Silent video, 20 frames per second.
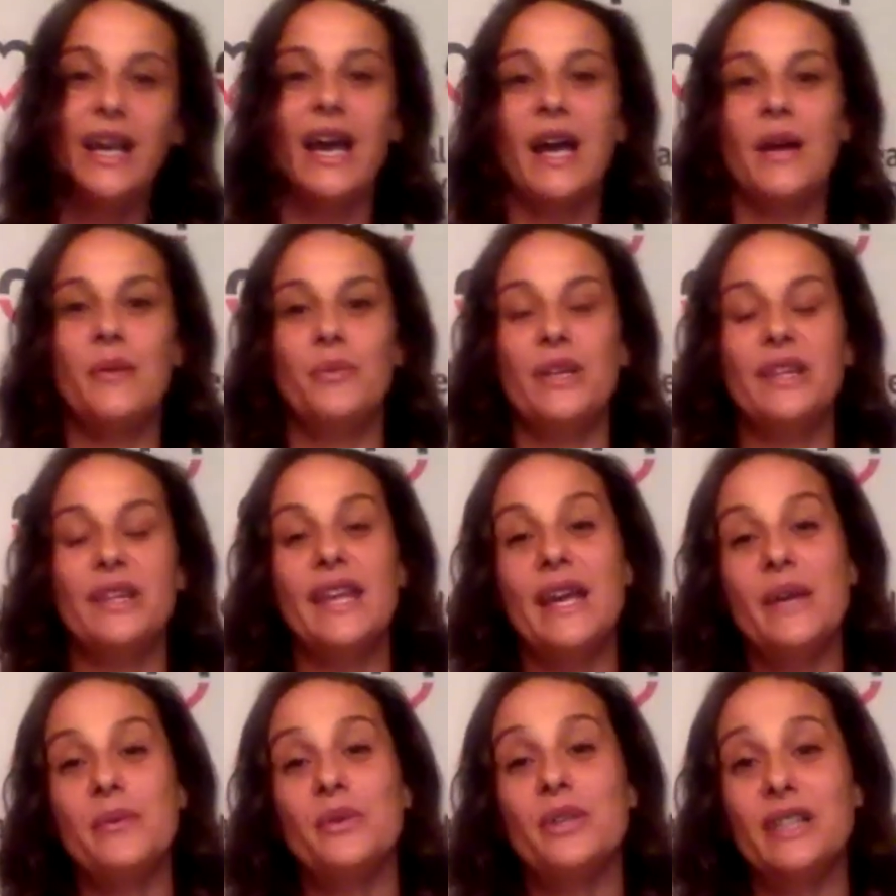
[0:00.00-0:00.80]
And when
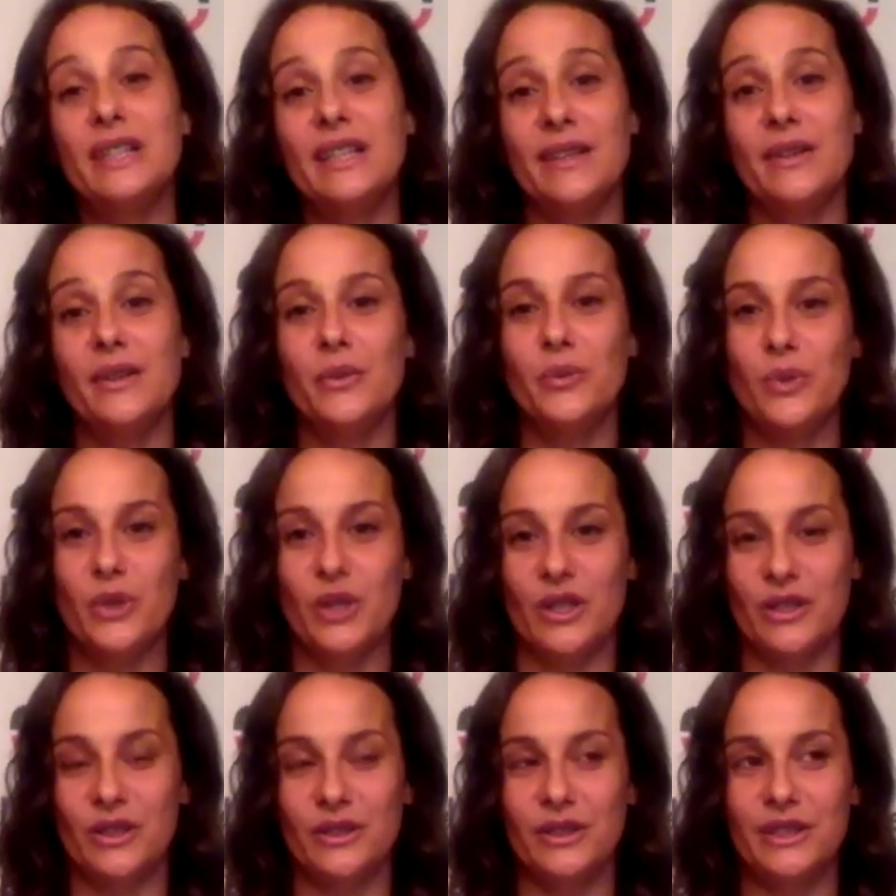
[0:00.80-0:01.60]
they were in the
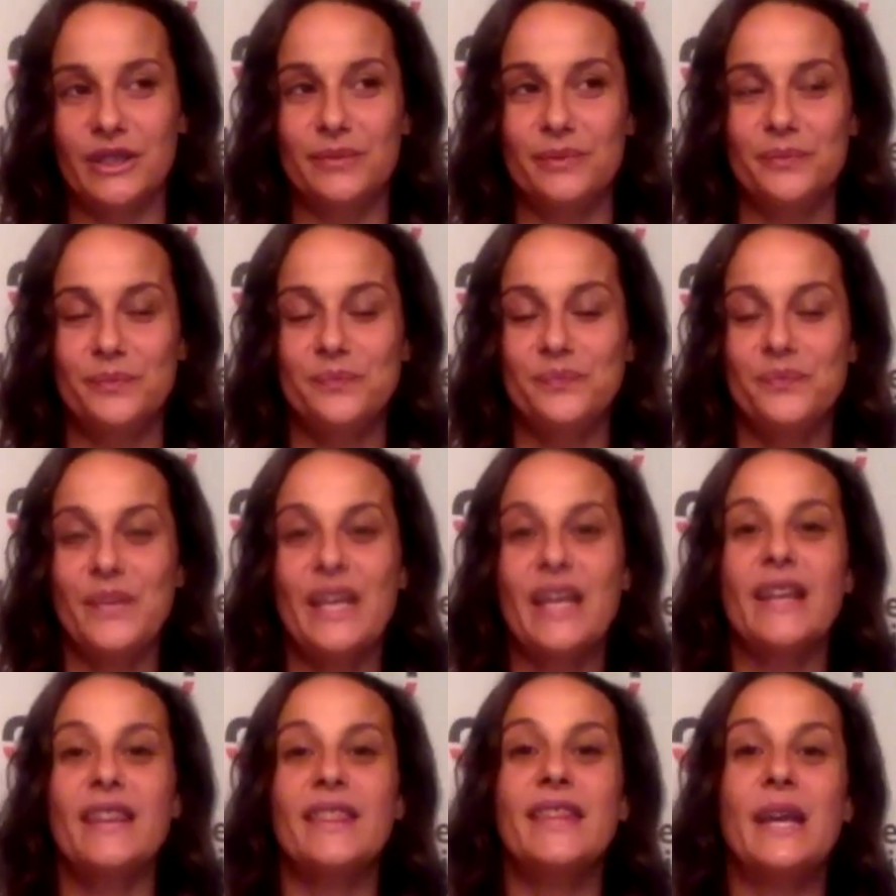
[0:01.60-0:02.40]
world,
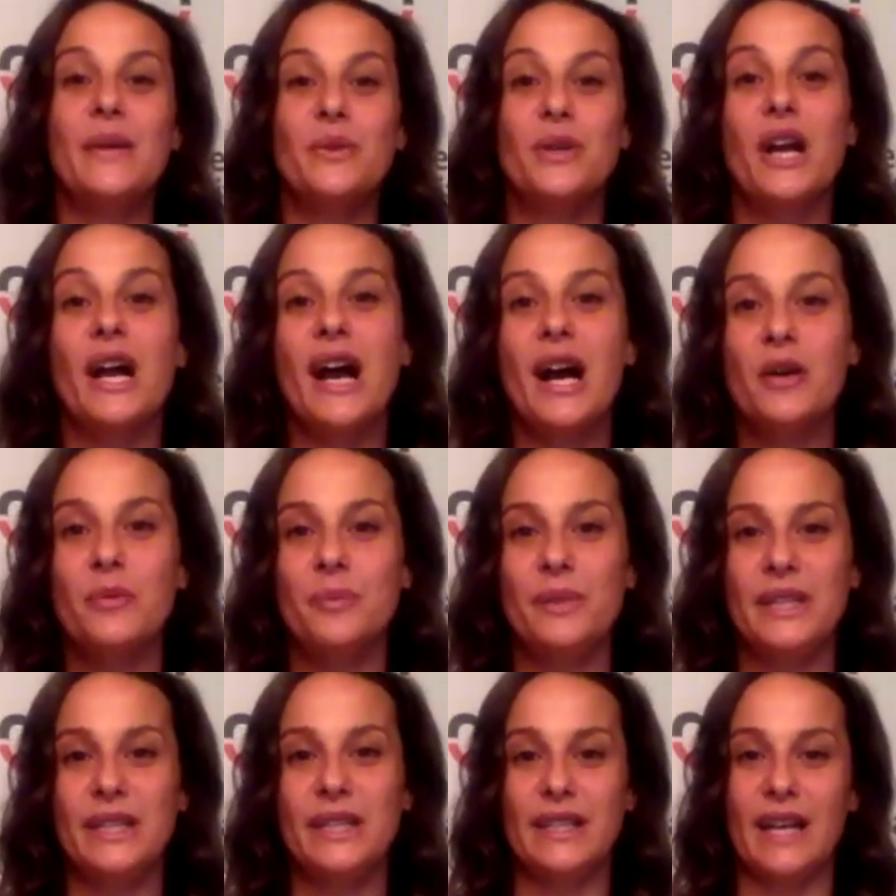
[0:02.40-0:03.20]
they were
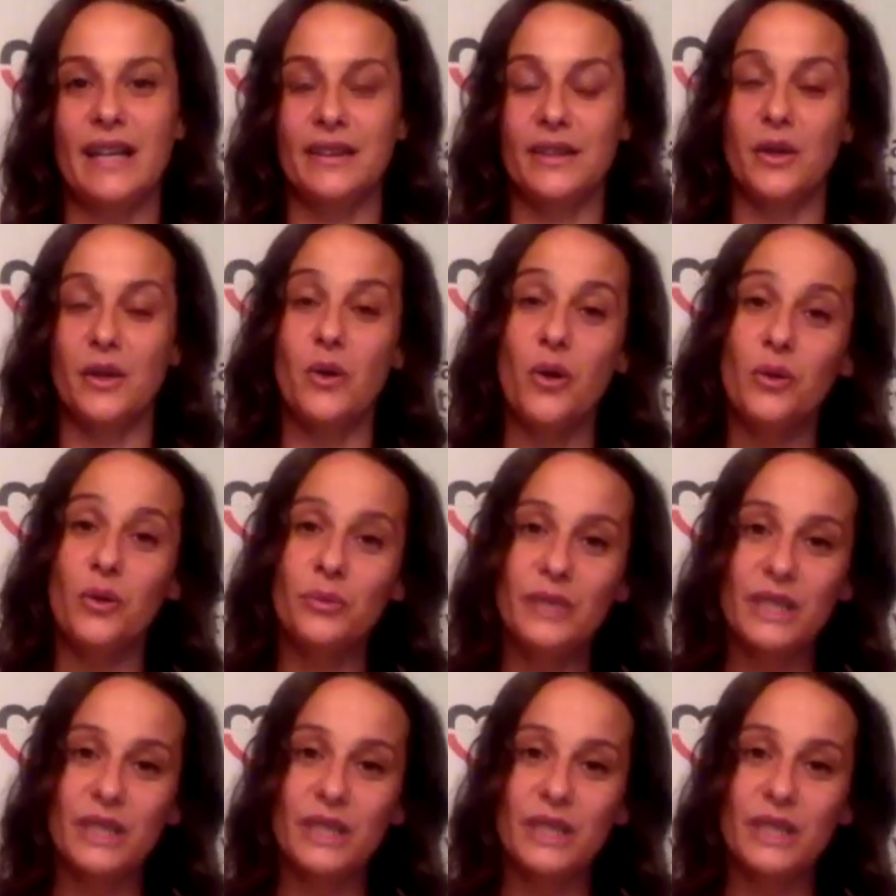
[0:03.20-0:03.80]
helping at the homeless